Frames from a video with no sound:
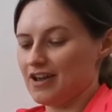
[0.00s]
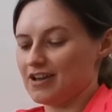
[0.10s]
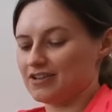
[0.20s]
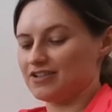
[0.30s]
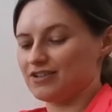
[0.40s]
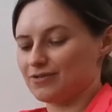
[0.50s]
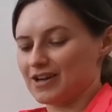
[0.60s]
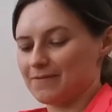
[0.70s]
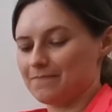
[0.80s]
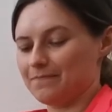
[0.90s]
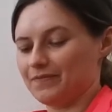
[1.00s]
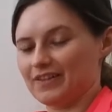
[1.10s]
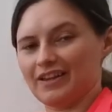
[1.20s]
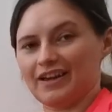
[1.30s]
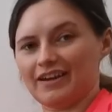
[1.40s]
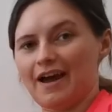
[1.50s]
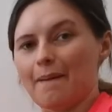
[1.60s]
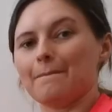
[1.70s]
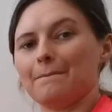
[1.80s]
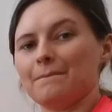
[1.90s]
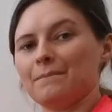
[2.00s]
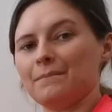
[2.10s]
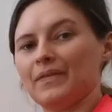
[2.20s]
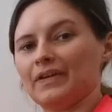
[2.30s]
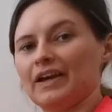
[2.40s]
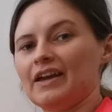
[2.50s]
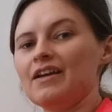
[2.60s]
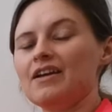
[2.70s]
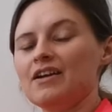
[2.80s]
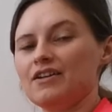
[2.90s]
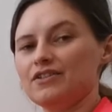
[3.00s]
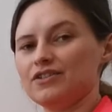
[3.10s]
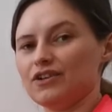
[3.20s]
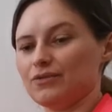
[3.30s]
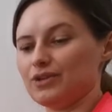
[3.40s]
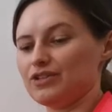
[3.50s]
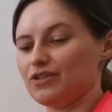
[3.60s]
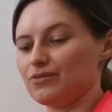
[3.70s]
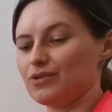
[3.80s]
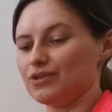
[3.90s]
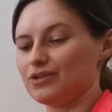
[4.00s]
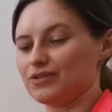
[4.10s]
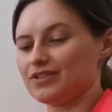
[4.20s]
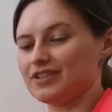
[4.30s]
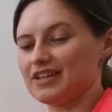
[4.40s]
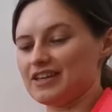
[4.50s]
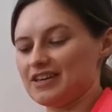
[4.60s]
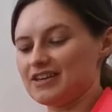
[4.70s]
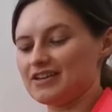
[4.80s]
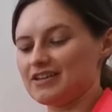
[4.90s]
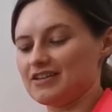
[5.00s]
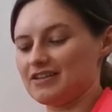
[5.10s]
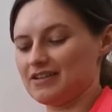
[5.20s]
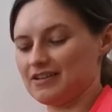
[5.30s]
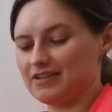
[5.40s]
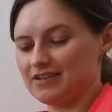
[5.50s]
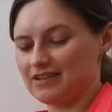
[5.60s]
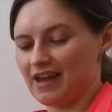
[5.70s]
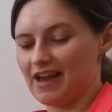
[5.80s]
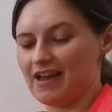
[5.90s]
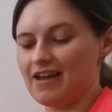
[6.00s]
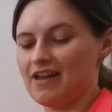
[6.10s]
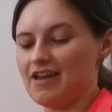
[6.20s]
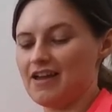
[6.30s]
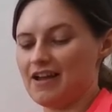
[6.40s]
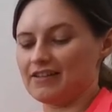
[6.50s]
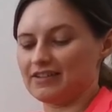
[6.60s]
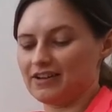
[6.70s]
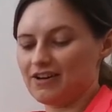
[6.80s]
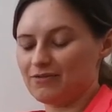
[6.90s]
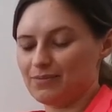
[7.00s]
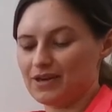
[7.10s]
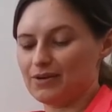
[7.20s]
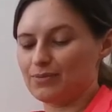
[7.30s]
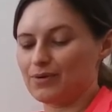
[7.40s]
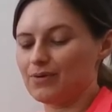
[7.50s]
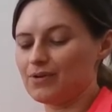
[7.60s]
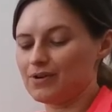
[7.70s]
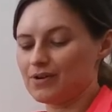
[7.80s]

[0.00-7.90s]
and do it like that, okay? So we don't want to see that. And a lot of people